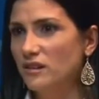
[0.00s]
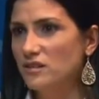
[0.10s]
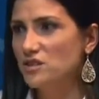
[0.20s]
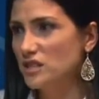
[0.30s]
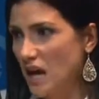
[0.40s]

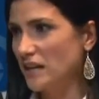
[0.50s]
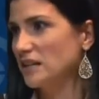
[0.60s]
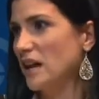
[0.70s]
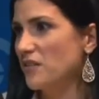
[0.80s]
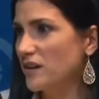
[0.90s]
She got
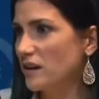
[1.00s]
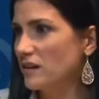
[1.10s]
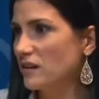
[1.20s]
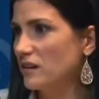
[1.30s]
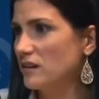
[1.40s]
it out
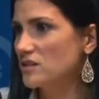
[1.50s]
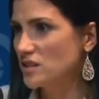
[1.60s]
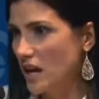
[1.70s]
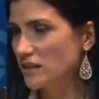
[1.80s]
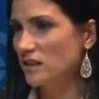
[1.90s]
there.
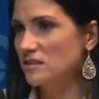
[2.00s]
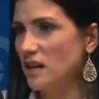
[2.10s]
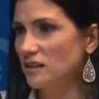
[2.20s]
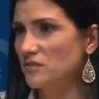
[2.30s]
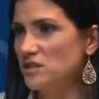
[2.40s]
She had it on
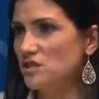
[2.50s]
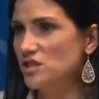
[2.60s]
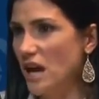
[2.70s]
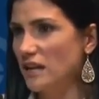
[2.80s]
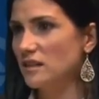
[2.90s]
television.
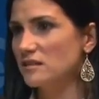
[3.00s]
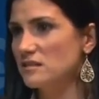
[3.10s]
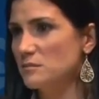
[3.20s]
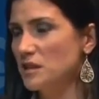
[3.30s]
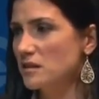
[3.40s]
She had it on
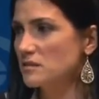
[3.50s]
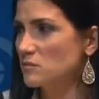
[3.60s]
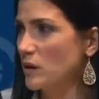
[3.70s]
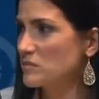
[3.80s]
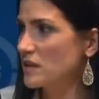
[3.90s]
CBS's
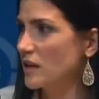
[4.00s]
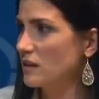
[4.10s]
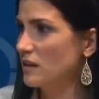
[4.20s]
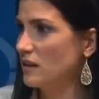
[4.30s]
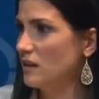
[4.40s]
website.